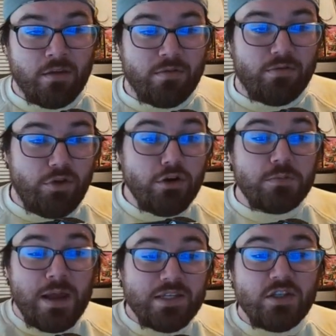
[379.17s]
Those
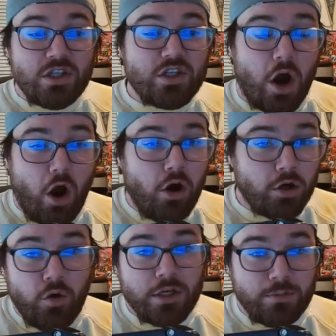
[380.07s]
messages are
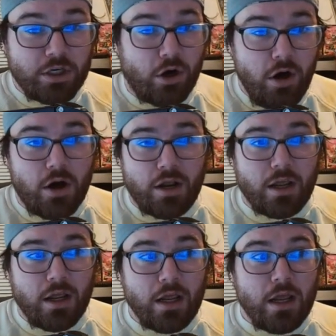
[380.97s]
going to be heard.
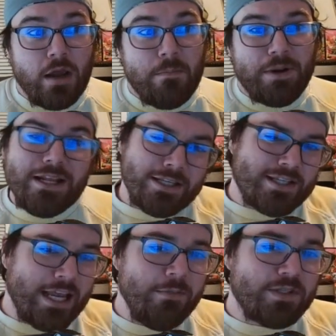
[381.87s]
But at the
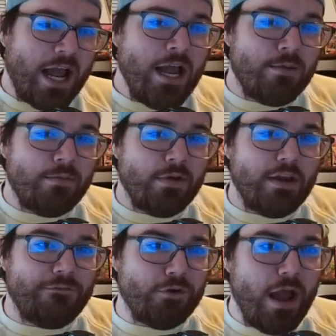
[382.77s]
same time,
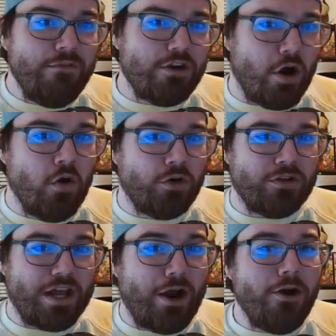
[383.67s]
if you have an owner
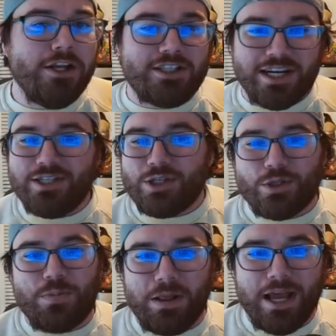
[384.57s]
that already doesn't
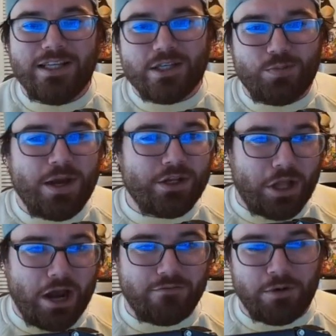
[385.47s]
like to spend a
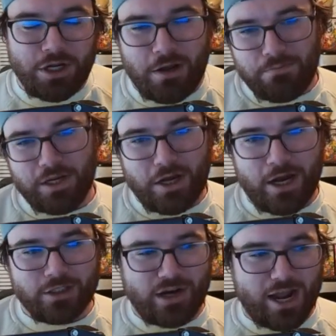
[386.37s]
lot of money on big
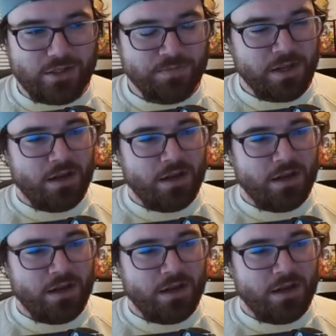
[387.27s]
contracts,